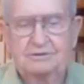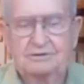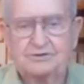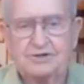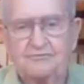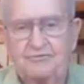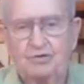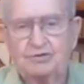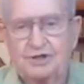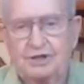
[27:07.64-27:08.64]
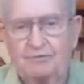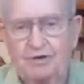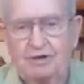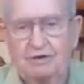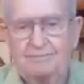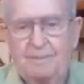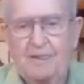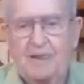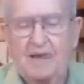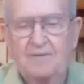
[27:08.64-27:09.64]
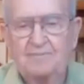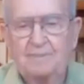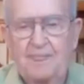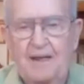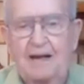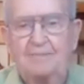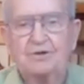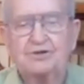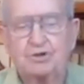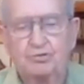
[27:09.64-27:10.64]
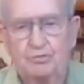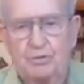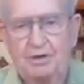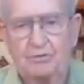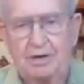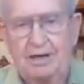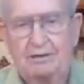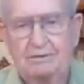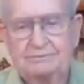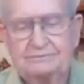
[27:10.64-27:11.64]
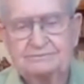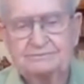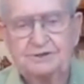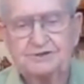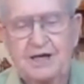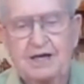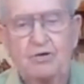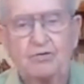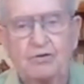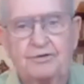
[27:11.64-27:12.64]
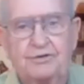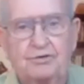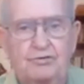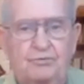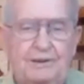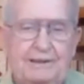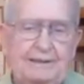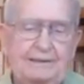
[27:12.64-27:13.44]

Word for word: Some folks say, well, I'm just going to wait a while. Just how long are you going to wait?